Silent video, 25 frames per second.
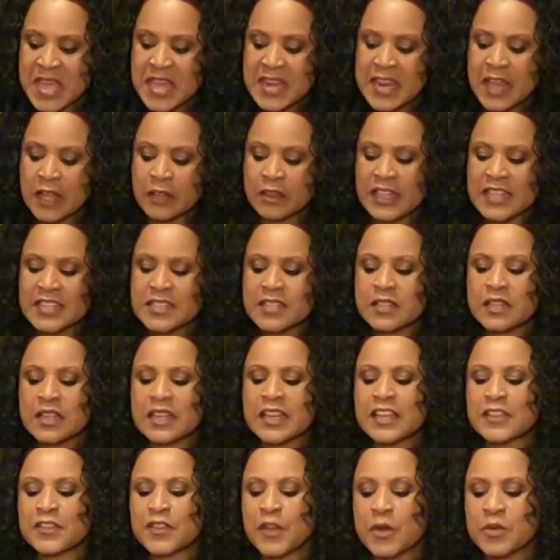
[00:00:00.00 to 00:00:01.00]
Now, let's
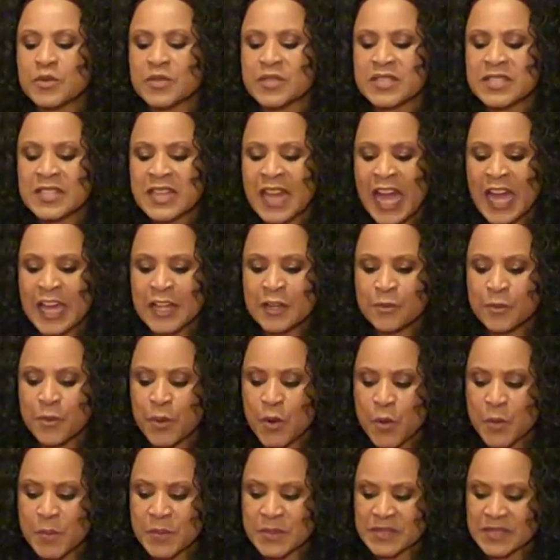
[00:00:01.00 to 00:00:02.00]
look at those nine
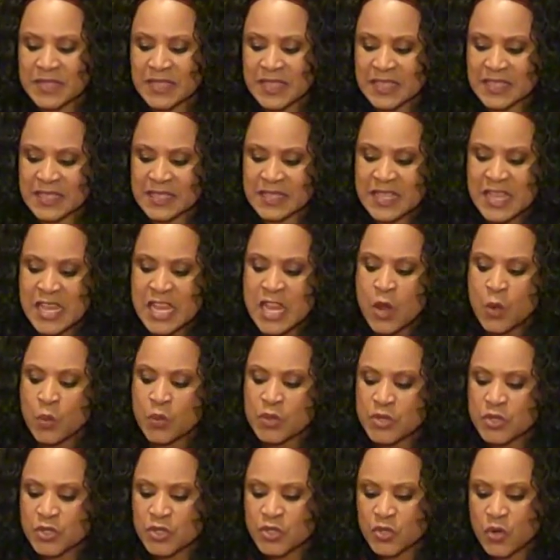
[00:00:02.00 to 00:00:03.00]
purposes.
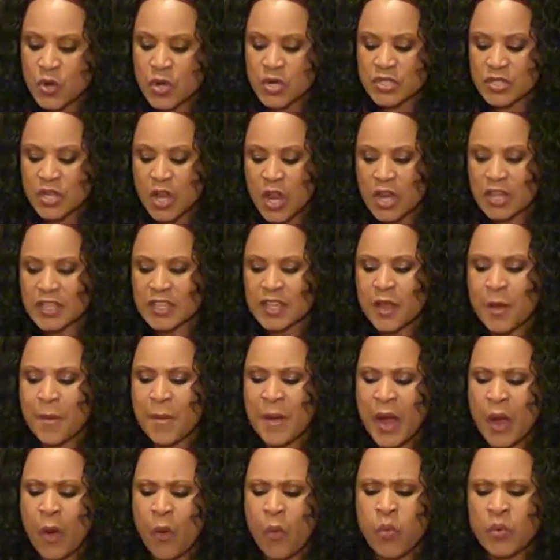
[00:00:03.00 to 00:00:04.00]
When you start talking
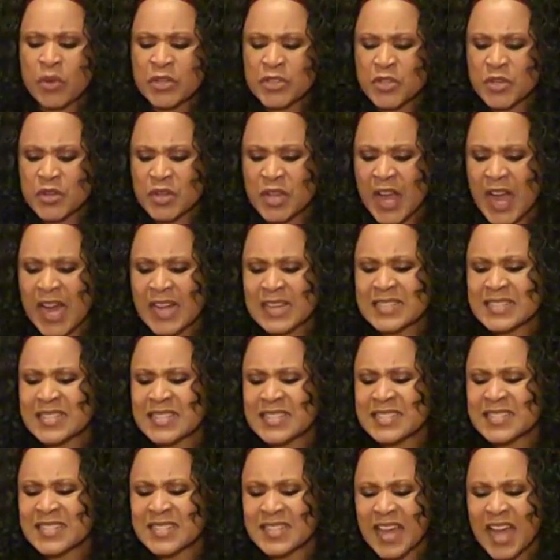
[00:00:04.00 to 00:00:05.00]
about, when you, God
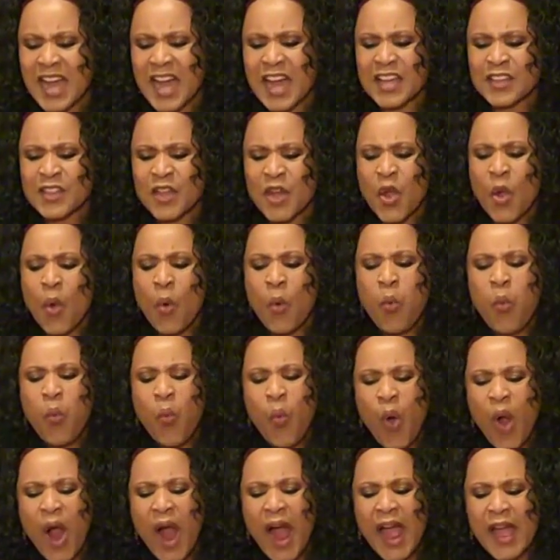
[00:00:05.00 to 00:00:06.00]
says tithe,
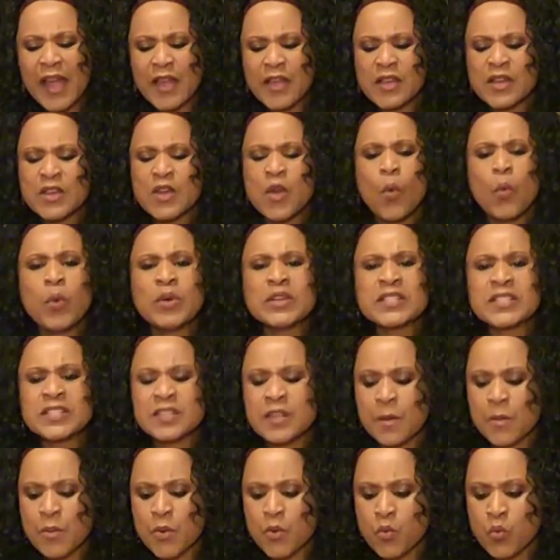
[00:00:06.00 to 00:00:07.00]
why? What's
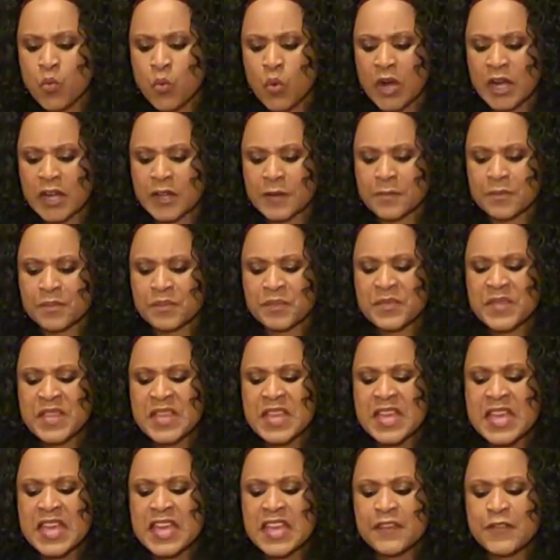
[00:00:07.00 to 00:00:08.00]
number one?
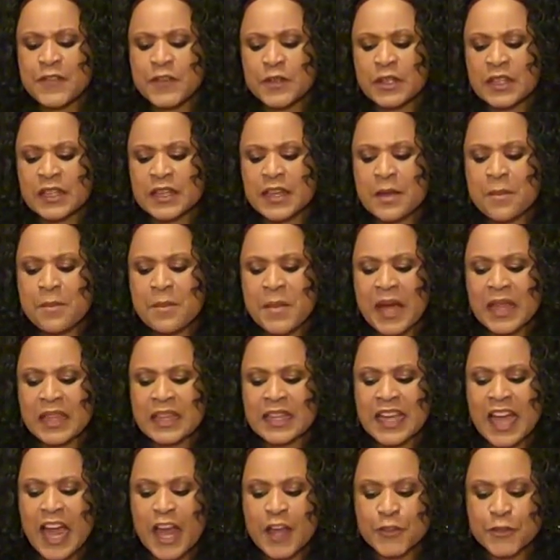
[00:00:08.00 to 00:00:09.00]
If you look at
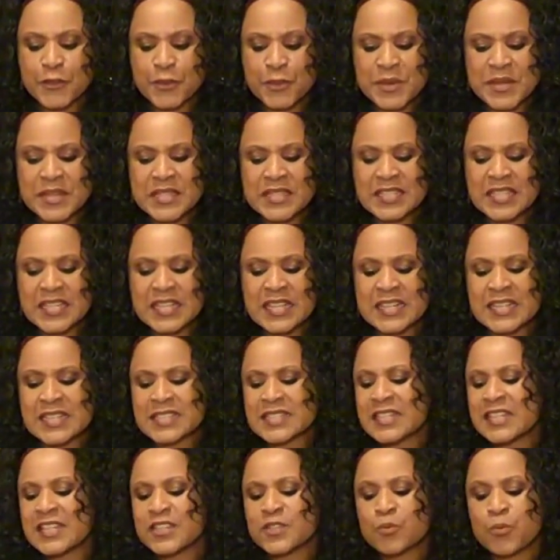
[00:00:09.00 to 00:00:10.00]
Malachi three ten, it
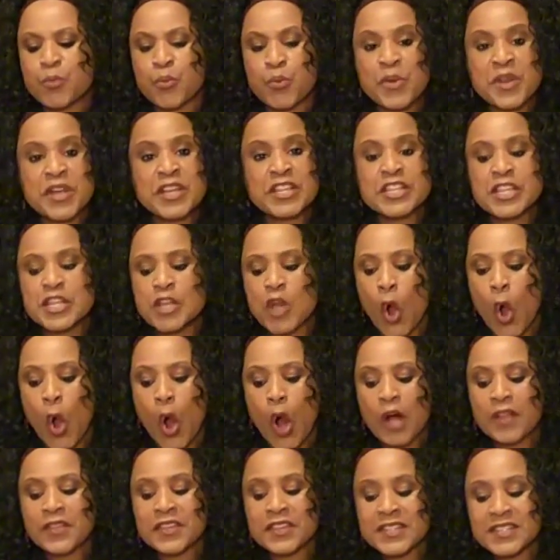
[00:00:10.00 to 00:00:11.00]
says, bring ye
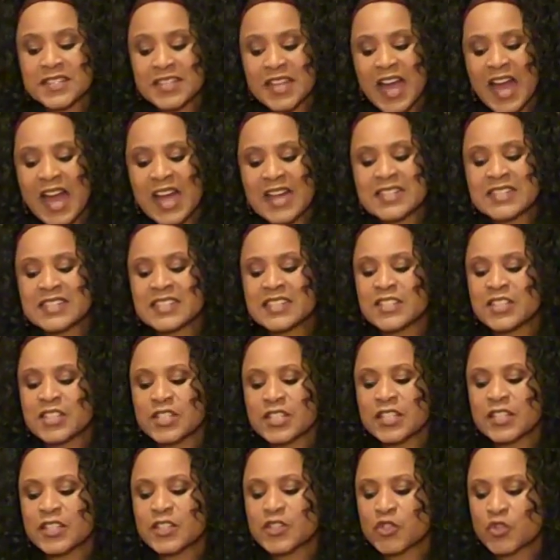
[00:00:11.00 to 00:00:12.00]
all the tithes
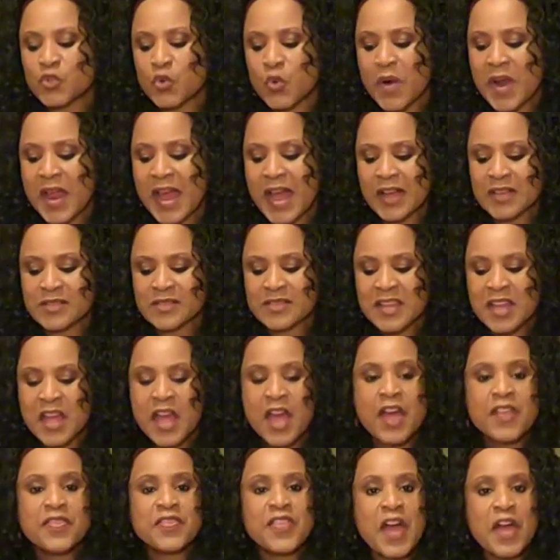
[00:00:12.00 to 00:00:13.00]
into the
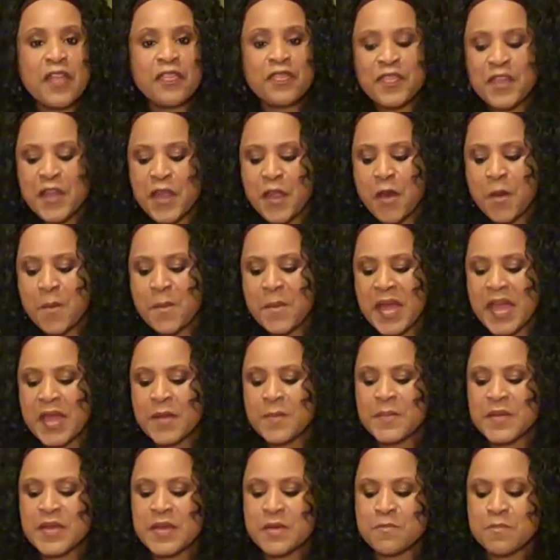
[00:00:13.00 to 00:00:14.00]
storehouse, that there
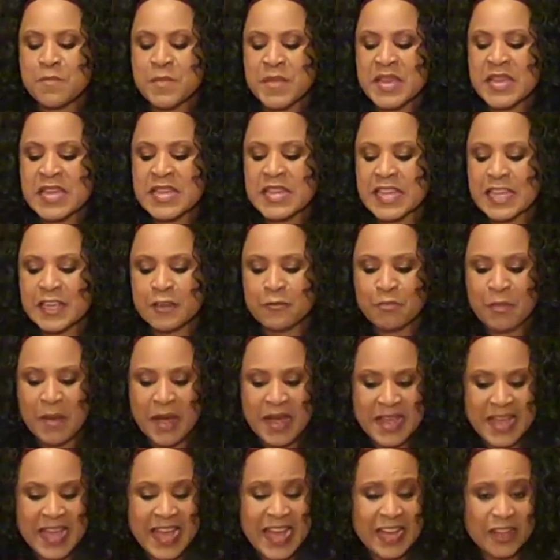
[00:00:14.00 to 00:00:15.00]
may be meat in
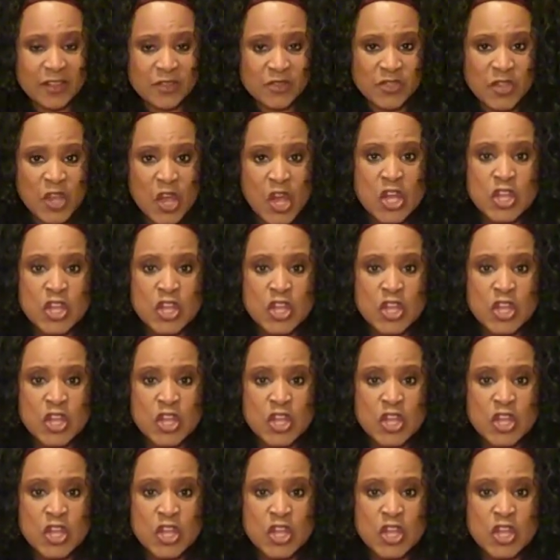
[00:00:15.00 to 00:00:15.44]
my house.